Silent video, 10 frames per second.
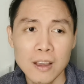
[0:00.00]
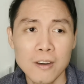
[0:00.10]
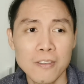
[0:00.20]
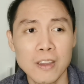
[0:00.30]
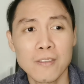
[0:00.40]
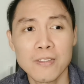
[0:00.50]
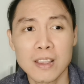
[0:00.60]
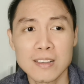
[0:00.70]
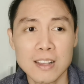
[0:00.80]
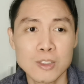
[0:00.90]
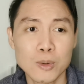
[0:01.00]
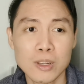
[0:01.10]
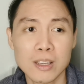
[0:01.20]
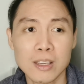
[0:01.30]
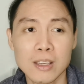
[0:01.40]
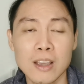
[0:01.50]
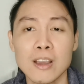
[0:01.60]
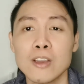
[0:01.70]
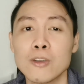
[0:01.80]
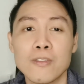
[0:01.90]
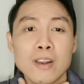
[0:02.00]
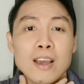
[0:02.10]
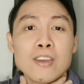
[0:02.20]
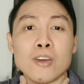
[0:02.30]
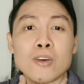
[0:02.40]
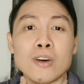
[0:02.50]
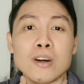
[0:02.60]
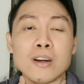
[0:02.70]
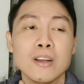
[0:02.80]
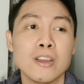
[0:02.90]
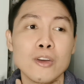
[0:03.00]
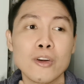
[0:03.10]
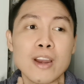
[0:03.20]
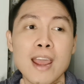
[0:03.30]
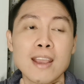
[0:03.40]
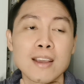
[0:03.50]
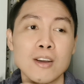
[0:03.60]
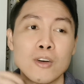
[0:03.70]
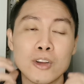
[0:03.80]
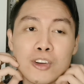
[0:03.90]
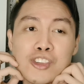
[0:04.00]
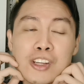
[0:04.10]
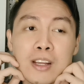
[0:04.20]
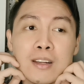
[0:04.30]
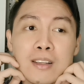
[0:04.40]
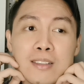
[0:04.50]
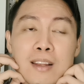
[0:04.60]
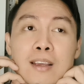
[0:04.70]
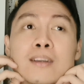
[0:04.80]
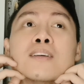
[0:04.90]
fifth is actually you feel like your neck or your chin is like